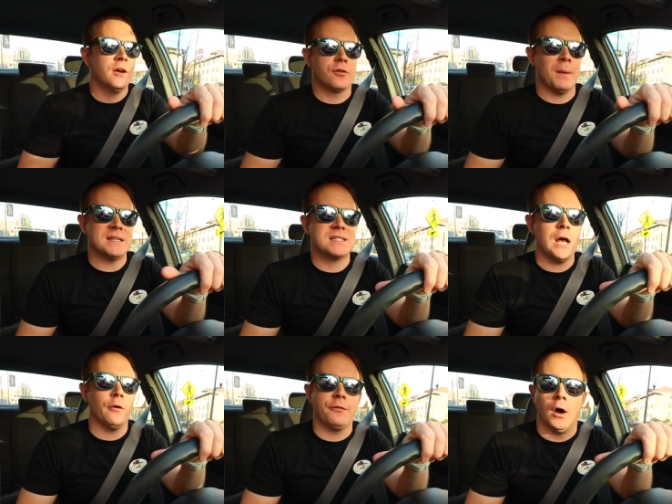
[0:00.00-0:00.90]
for my
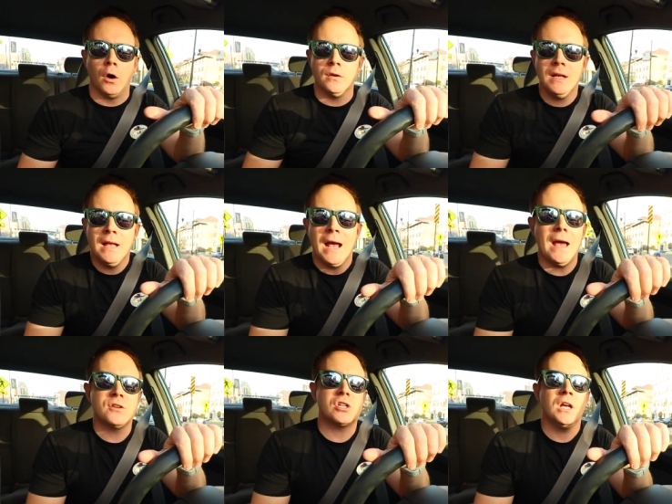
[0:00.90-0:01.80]
cell phone,
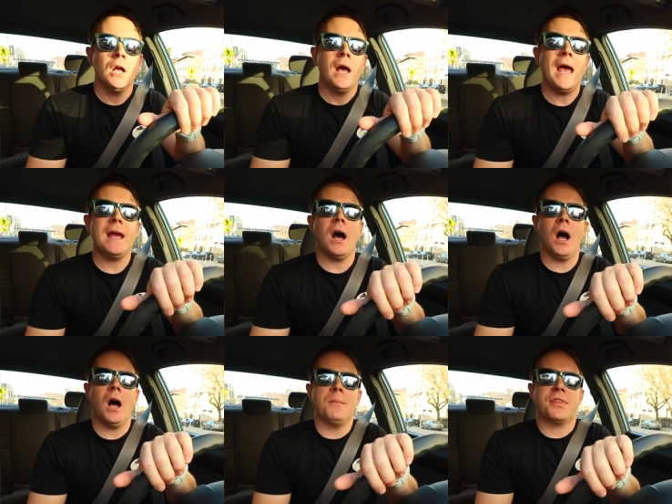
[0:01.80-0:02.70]
and she, hey,
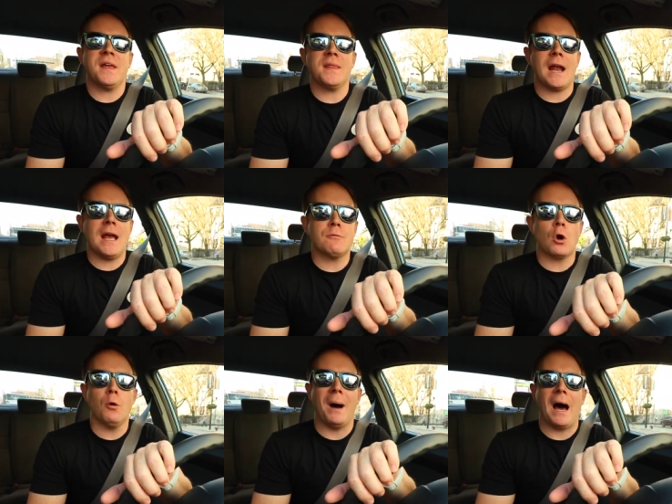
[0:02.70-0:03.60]
um, thing that I, hey,
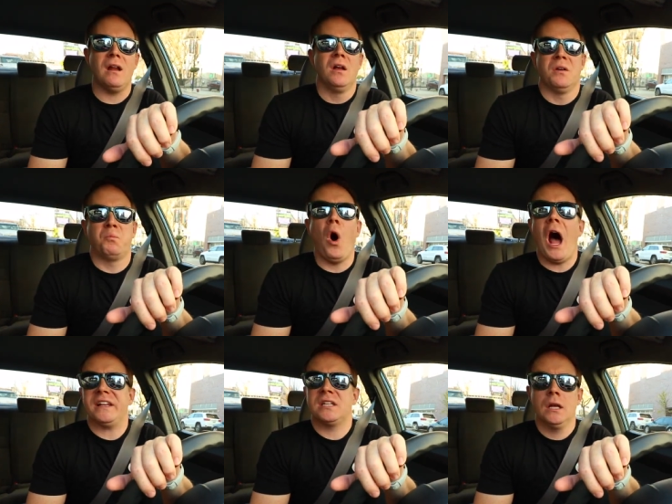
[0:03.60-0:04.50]
robot,
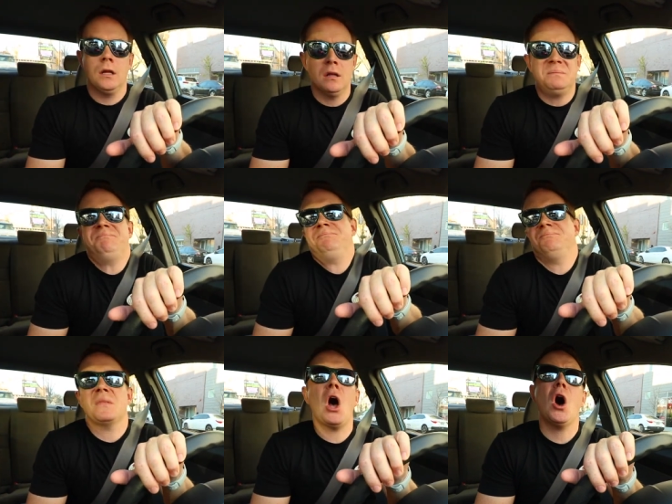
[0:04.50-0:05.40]
what?
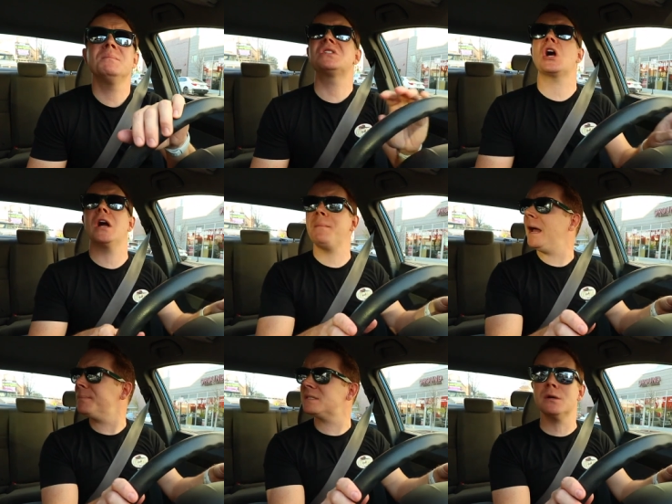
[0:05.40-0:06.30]
Hmm, oh, I'm sorry, am
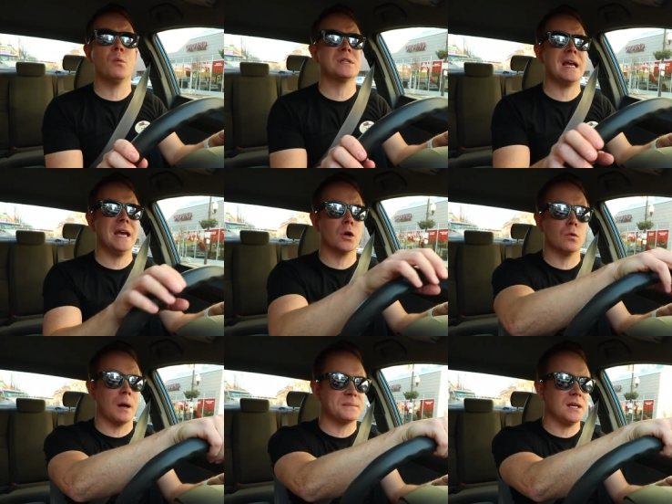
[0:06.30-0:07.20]
I upset? Was I
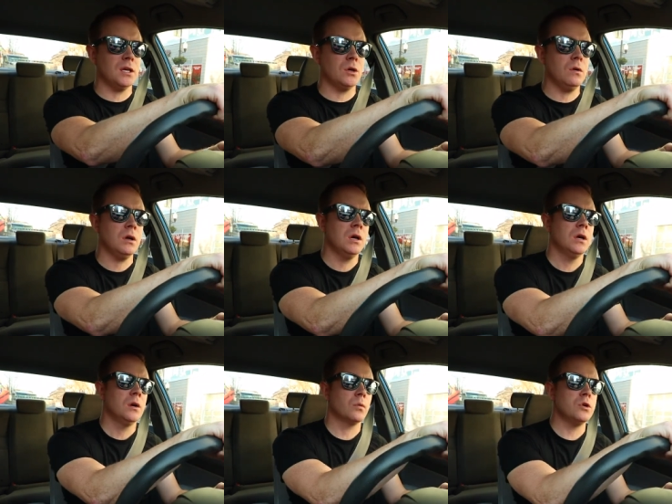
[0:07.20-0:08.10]
interrupting you?
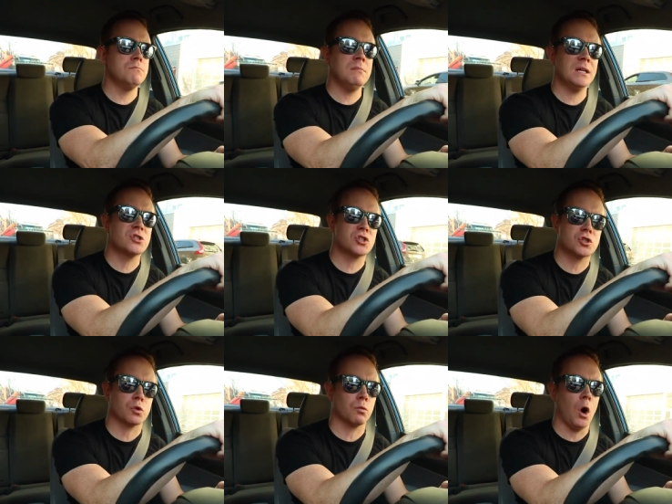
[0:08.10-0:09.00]
Were you
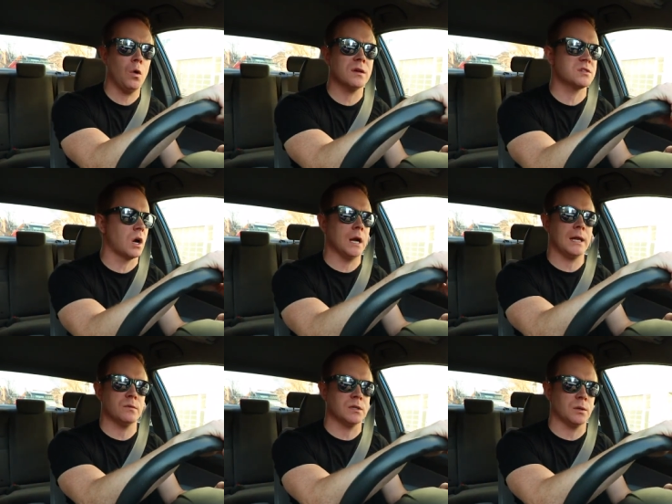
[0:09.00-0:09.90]
mid-stroke? Sorry, that was